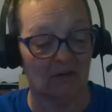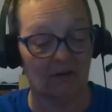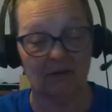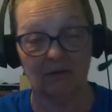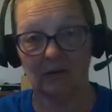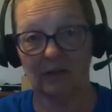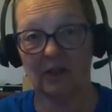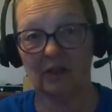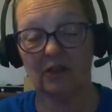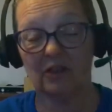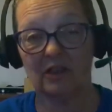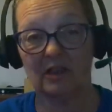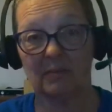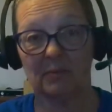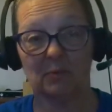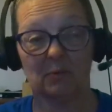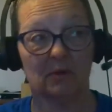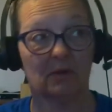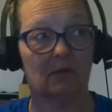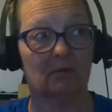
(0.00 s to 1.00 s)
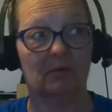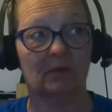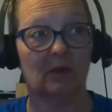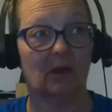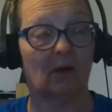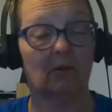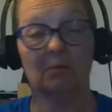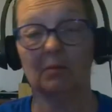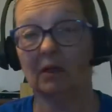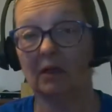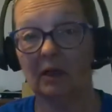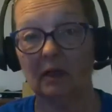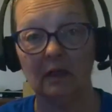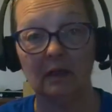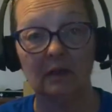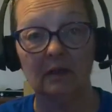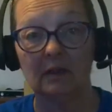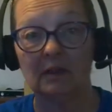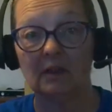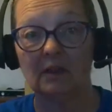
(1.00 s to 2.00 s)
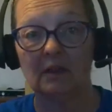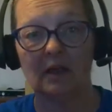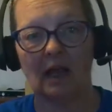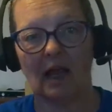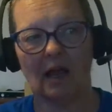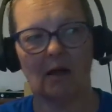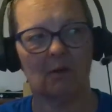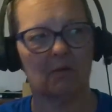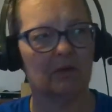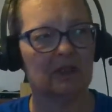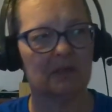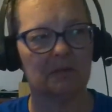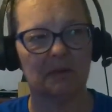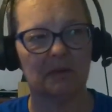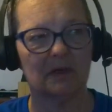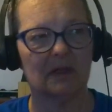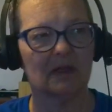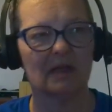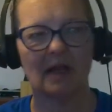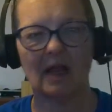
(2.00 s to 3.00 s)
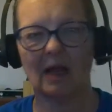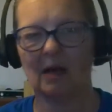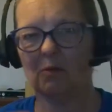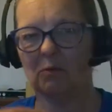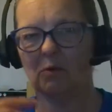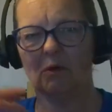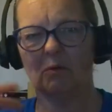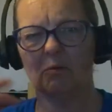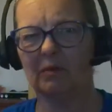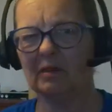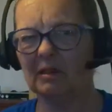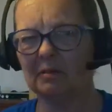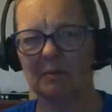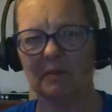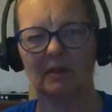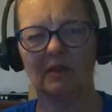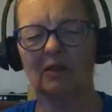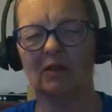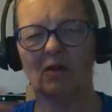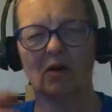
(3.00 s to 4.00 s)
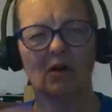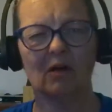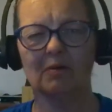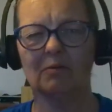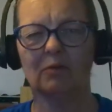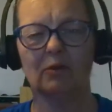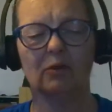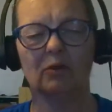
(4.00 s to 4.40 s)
We have relationships with with our money, how we spend, how what we spend it on.